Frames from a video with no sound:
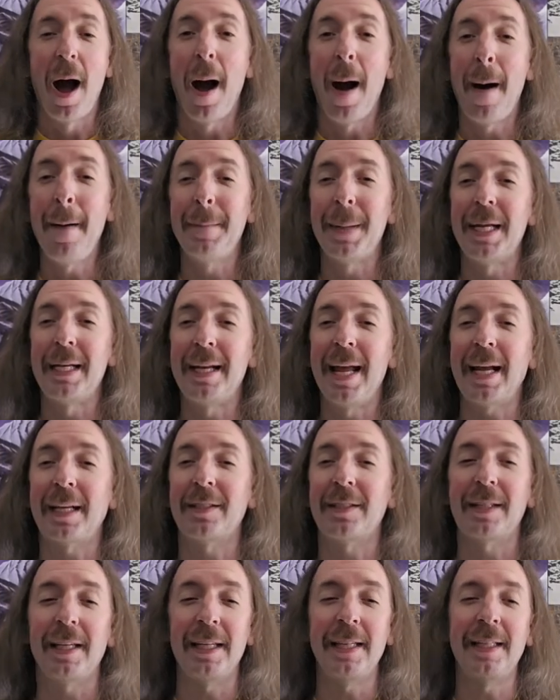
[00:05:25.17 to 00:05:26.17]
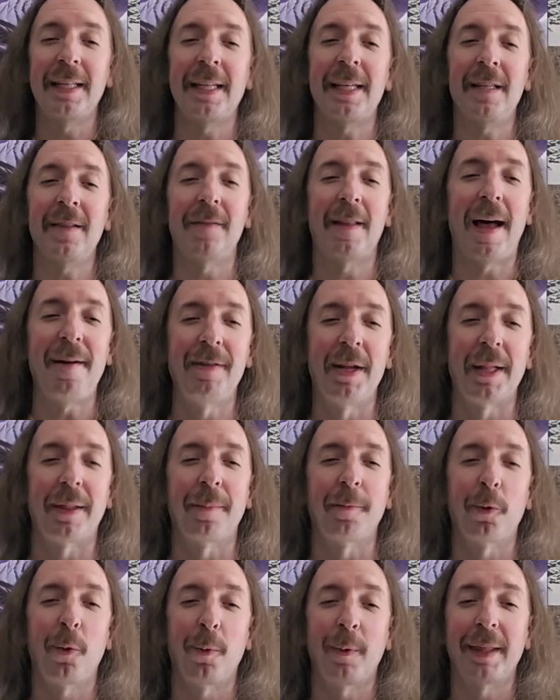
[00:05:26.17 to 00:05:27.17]
Up next in 11th,
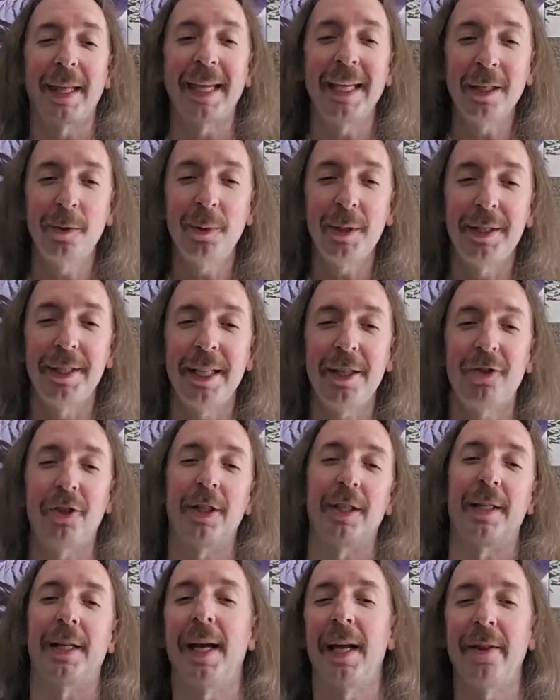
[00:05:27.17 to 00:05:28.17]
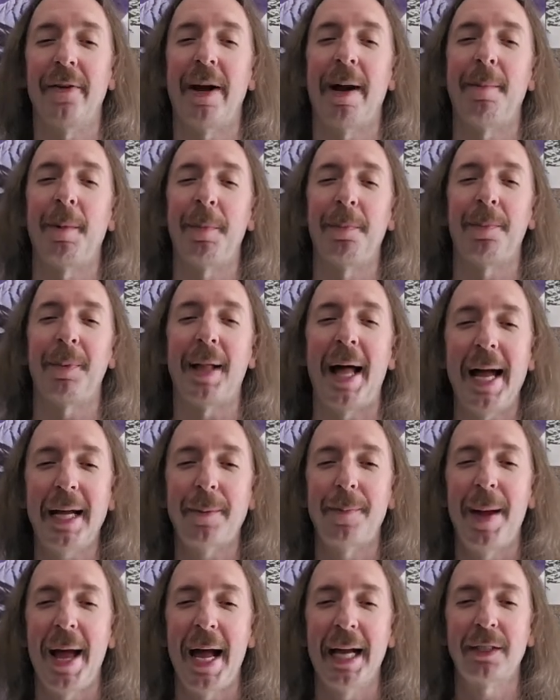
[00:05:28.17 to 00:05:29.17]
I'm going with Inquisition and their album
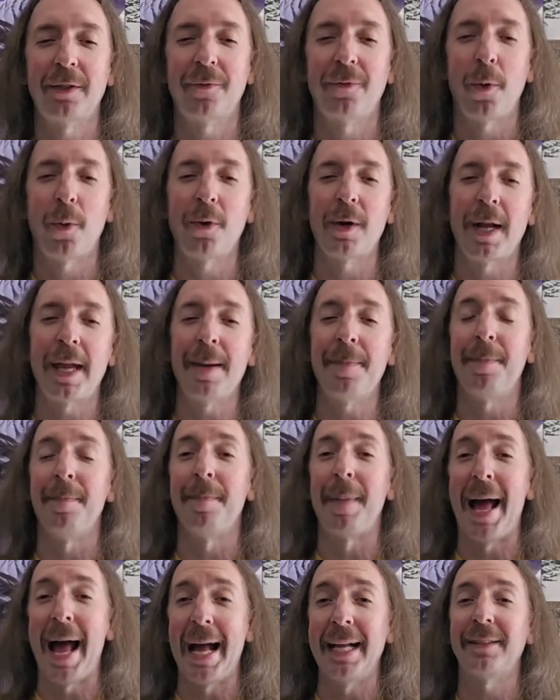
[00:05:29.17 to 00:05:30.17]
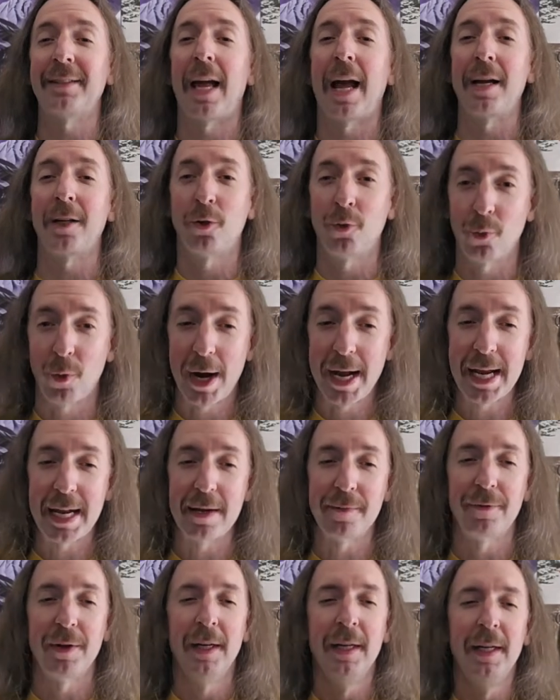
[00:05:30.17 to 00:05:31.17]
Black Mass for a Mass
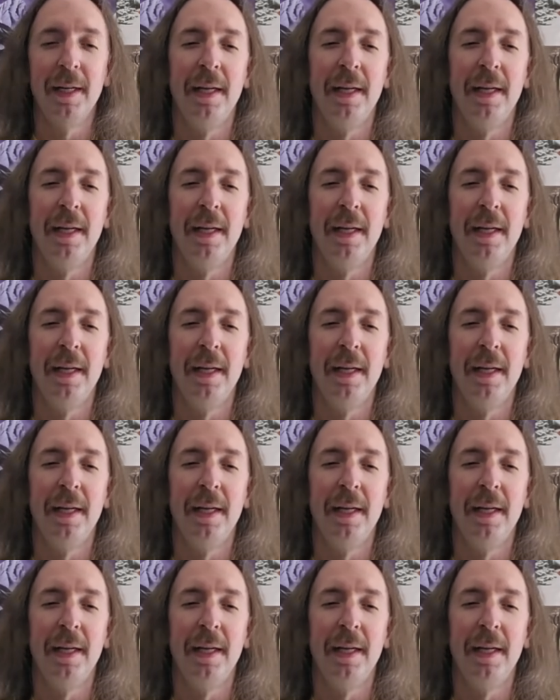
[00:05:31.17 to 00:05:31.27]
Grave.